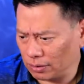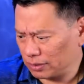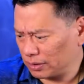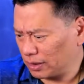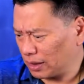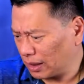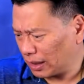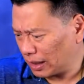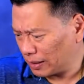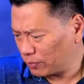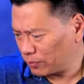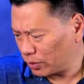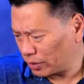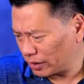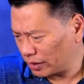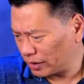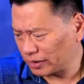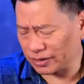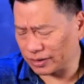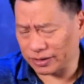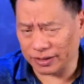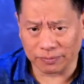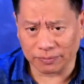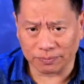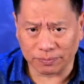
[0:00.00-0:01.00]
Oh, yeah, I'm
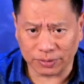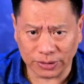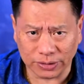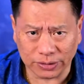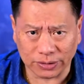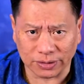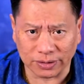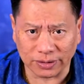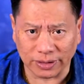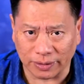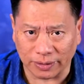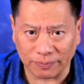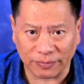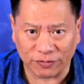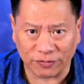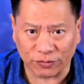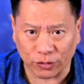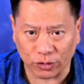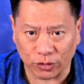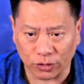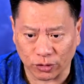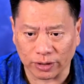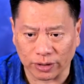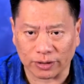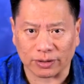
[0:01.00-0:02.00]
already a still person. And
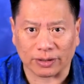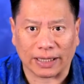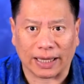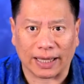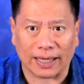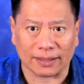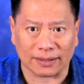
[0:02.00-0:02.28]
before you know it,